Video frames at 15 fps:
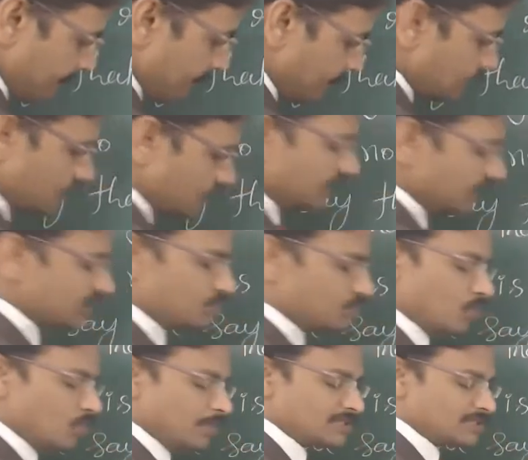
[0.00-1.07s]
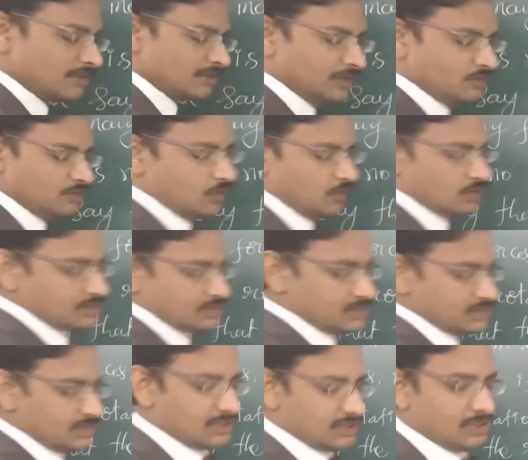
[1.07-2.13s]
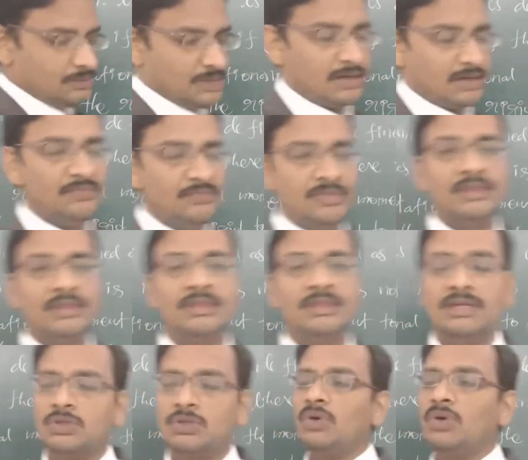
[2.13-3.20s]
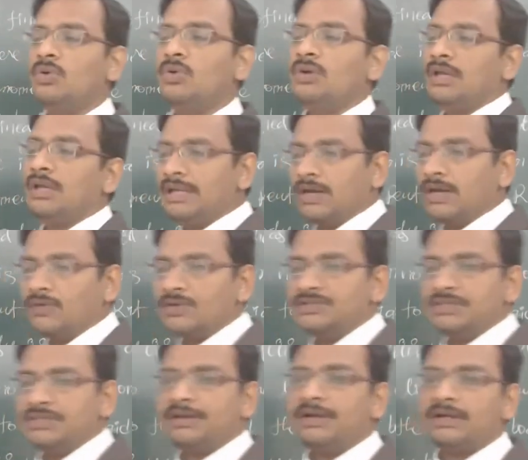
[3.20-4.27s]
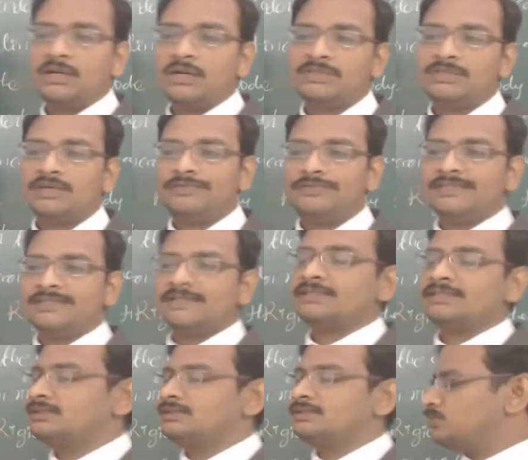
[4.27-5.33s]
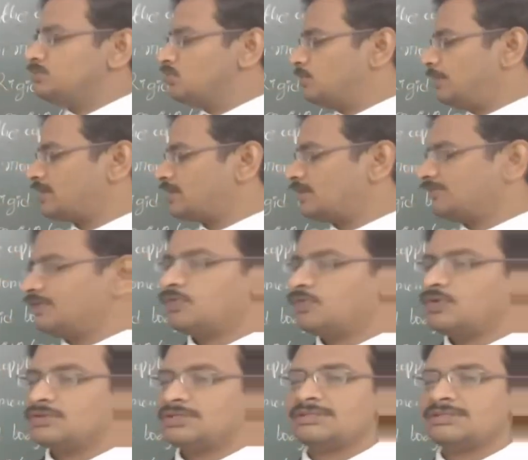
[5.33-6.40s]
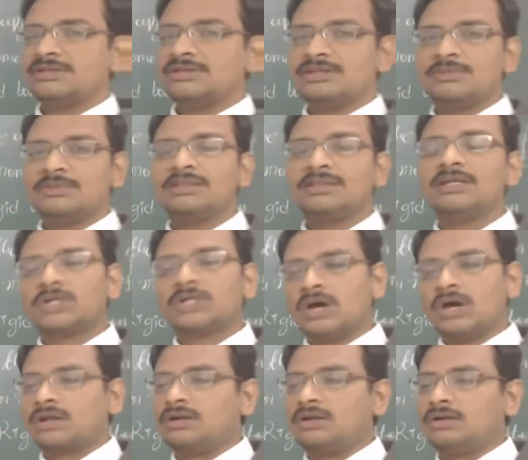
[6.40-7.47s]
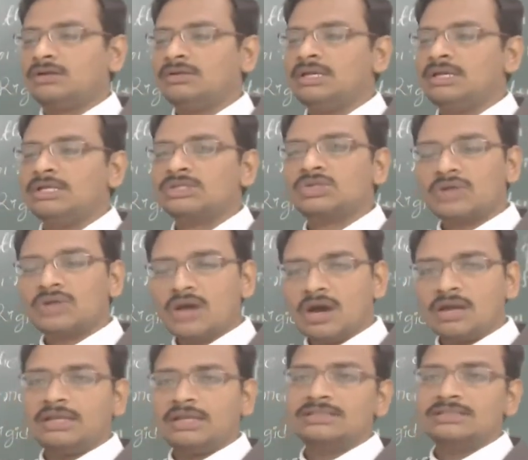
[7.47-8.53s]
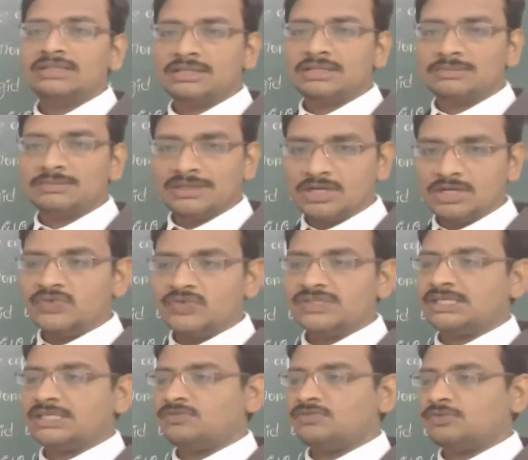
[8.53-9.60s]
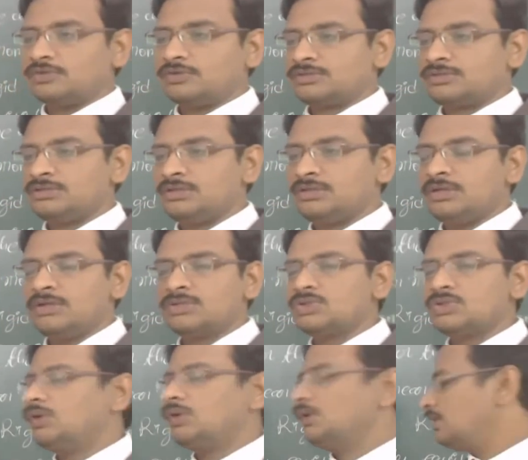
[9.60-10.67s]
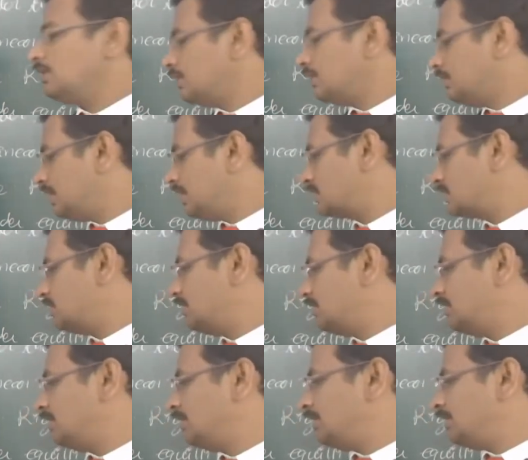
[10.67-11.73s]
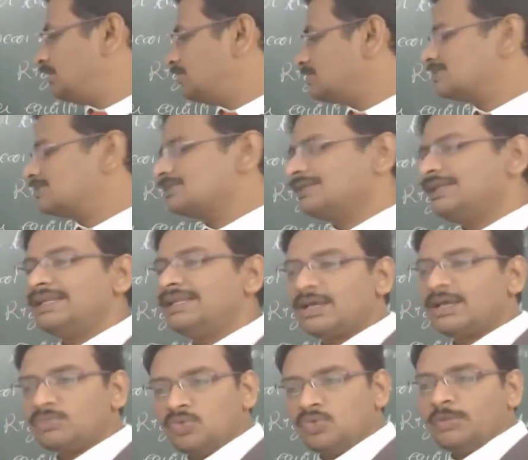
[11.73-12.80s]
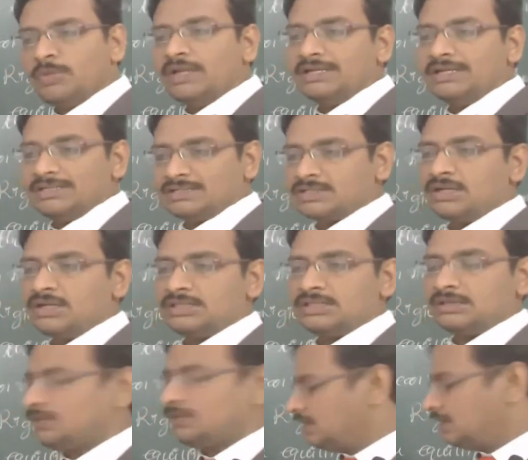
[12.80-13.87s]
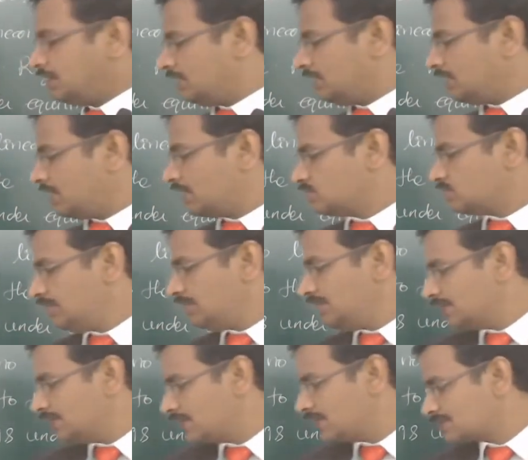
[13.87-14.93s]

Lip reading: So this moments of the force is nothing but, so in our general terms of physics, the moment of the force is nothing but the torque. So torque is nothing but the twisting force. So here actually this is linear movement it is causing. Here actually in case